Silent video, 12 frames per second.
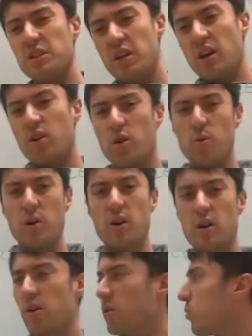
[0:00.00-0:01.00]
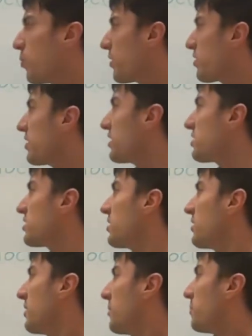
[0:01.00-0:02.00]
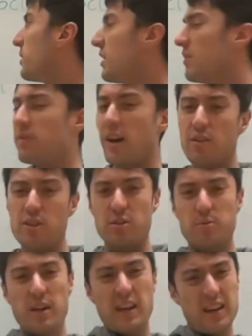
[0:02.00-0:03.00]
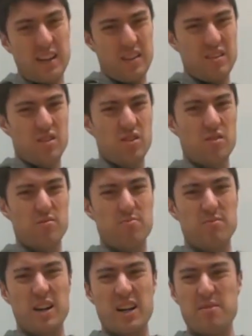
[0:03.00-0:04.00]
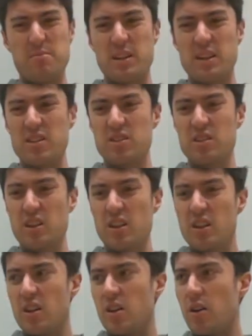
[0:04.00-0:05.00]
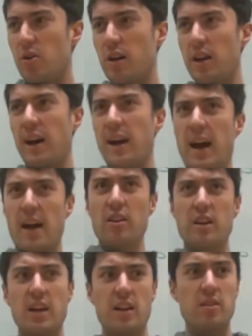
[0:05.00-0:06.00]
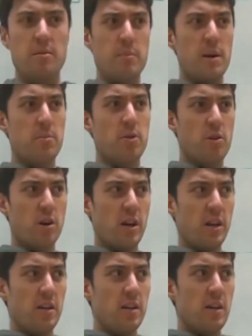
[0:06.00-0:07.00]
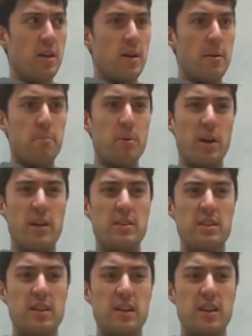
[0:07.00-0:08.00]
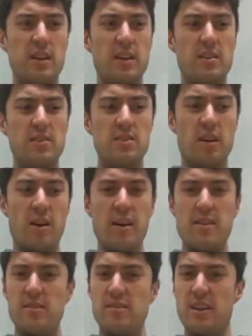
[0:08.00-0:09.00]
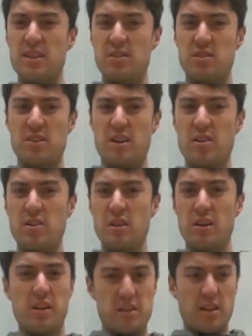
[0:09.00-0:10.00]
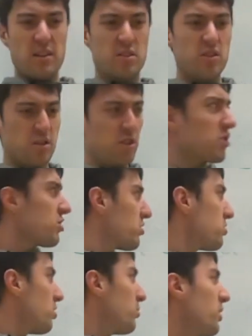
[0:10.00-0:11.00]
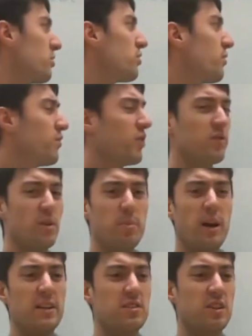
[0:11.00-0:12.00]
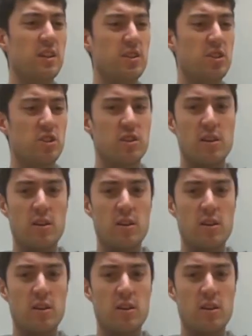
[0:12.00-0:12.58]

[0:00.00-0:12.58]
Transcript: know what this p-value is, right? Because, okay, I allocated the memory, but it's not necessarily, that's just 250 bytes. Like it just